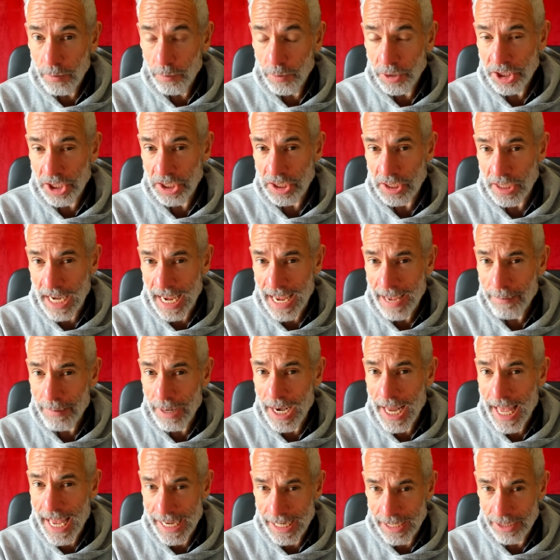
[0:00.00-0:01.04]
which is
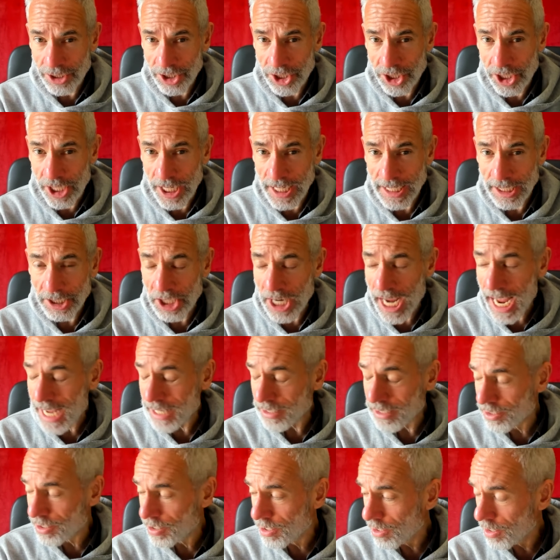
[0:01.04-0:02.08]
Himalayan
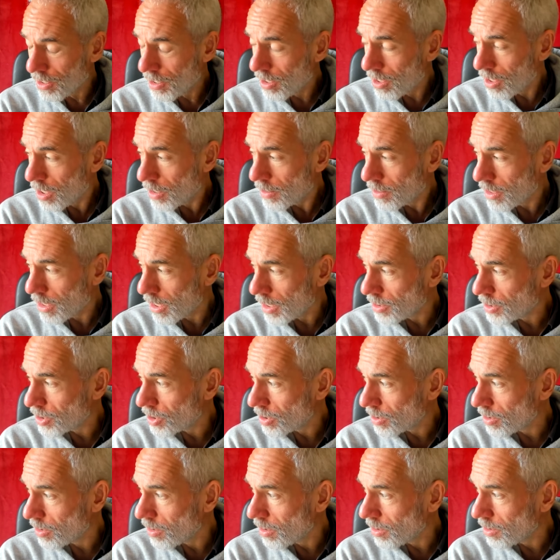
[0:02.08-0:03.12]
Shilajit
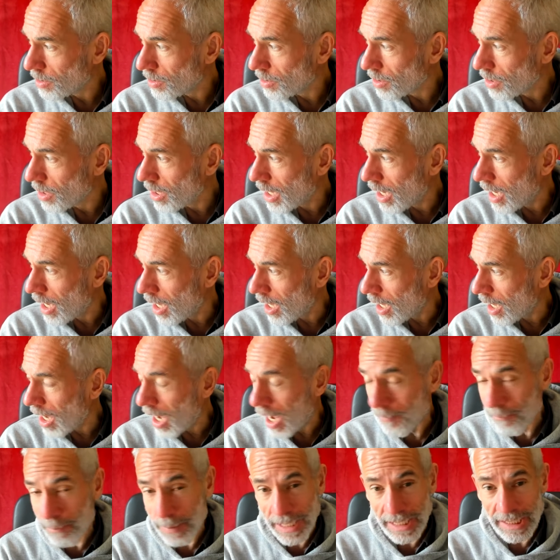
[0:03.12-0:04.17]
that uh,
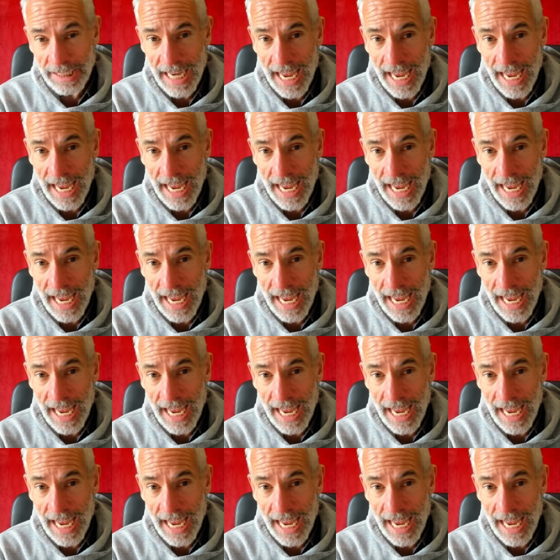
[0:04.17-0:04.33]
I've been